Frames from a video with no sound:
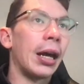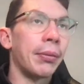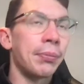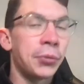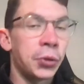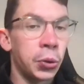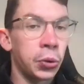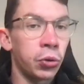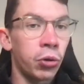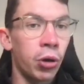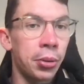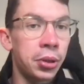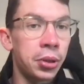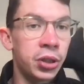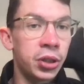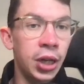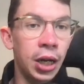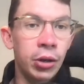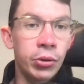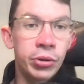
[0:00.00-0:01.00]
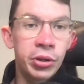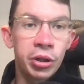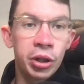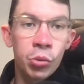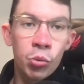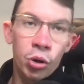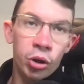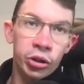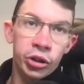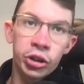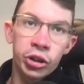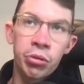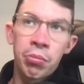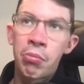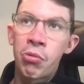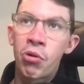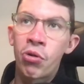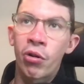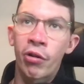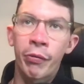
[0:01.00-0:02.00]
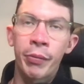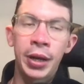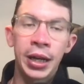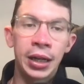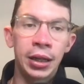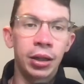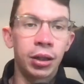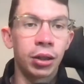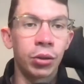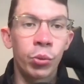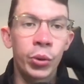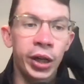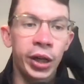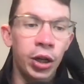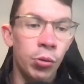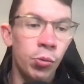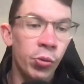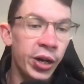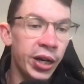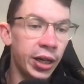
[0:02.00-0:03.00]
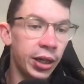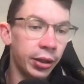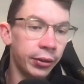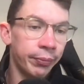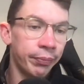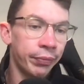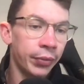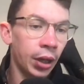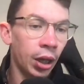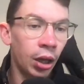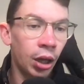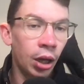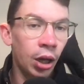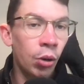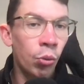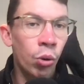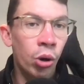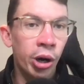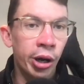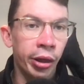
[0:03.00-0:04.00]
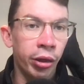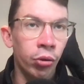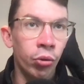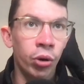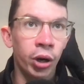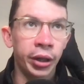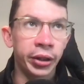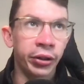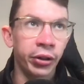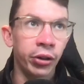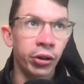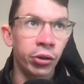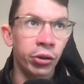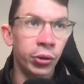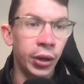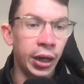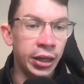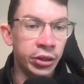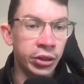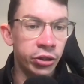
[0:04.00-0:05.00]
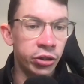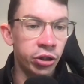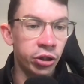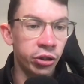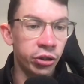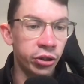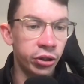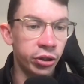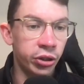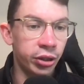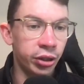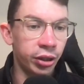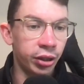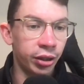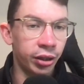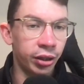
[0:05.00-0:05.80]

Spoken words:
subscribe to the channel and you can watch more of me week on week. What I thought I'd do is just,